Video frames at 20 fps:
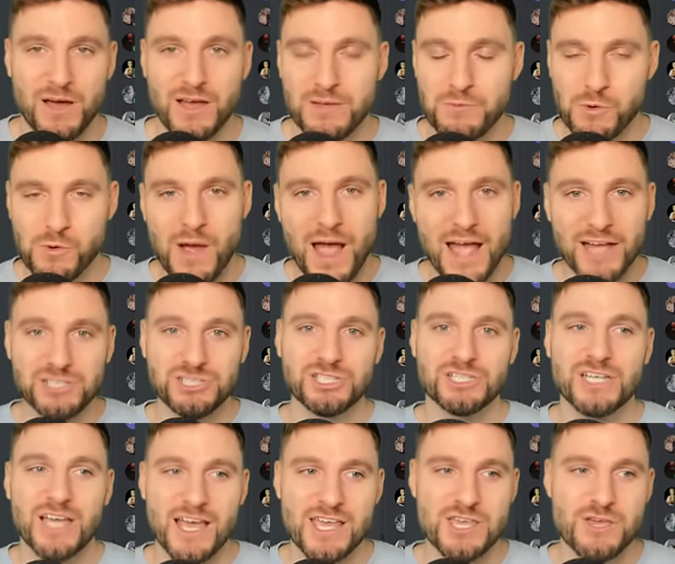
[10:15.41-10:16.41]
I will
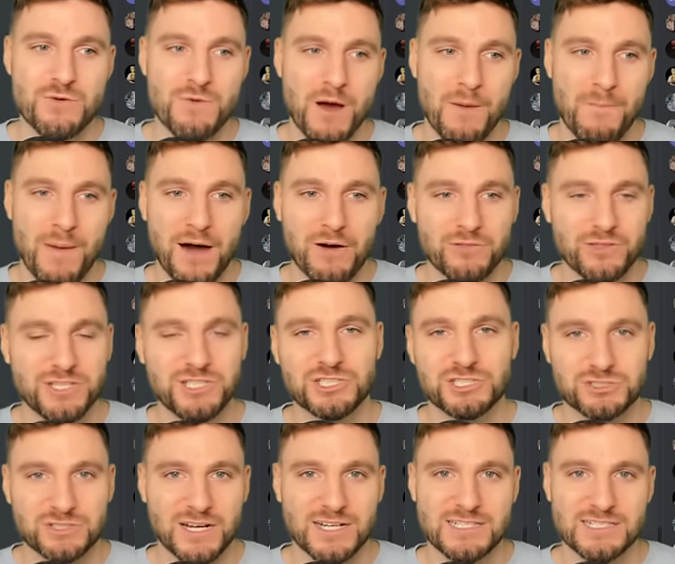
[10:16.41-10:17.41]
educate you about these
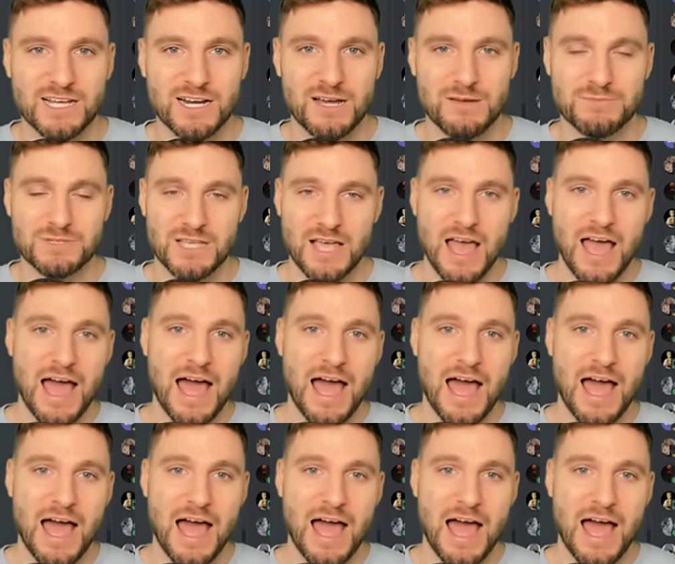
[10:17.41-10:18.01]
trade setups,